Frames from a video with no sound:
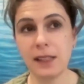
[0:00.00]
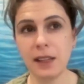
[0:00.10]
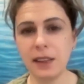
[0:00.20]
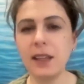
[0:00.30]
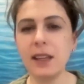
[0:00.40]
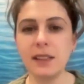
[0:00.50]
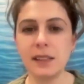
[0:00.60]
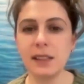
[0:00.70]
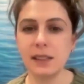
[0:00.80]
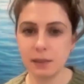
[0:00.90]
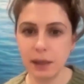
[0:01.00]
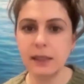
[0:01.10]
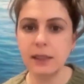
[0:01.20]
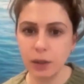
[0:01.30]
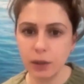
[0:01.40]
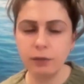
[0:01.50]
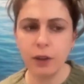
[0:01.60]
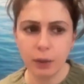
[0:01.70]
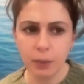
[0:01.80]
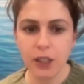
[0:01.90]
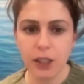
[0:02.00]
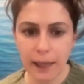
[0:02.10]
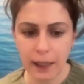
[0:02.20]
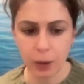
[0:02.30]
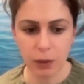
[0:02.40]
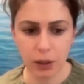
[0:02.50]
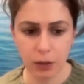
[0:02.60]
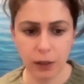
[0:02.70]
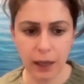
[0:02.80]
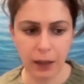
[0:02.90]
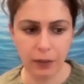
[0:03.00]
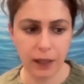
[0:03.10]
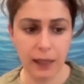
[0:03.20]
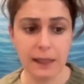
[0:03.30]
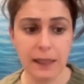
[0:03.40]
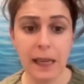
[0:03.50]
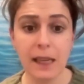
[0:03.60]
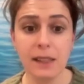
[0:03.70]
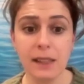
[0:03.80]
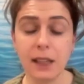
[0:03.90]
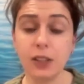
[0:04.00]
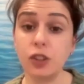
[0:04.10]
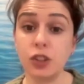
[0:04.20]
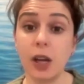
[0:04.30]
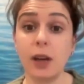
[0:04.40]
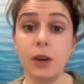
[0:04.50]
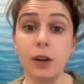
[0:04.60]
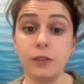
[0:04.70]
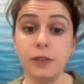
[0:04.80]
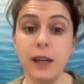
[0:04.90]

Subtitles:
And I think it's very much layered with grief, that it's easier to shut off.